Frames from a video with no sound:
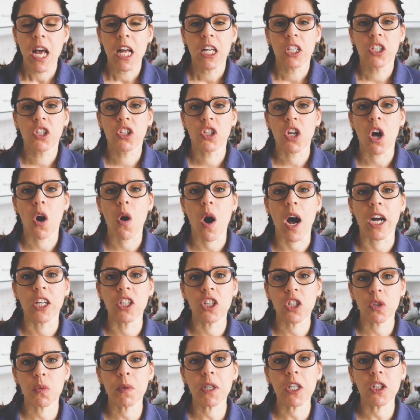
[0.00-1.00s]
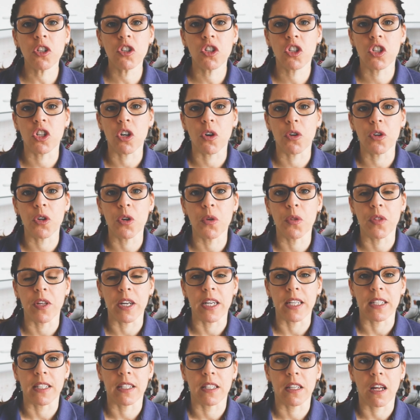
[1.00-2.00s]
So I just wanted to show you
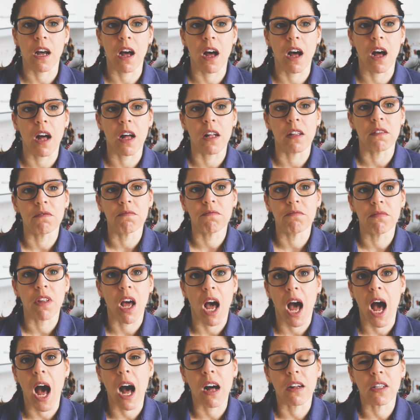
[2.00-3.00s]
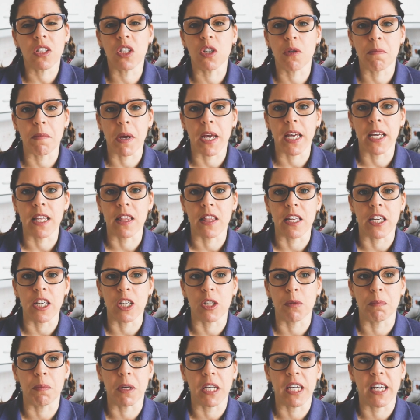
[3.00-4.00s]
this, how to make
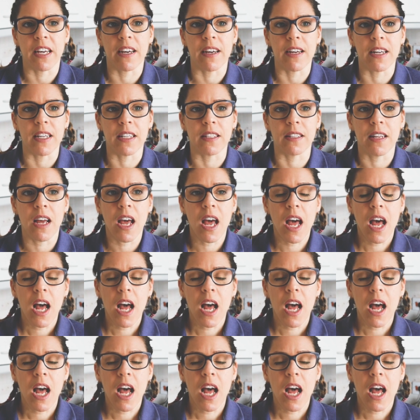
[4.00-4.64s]
this, because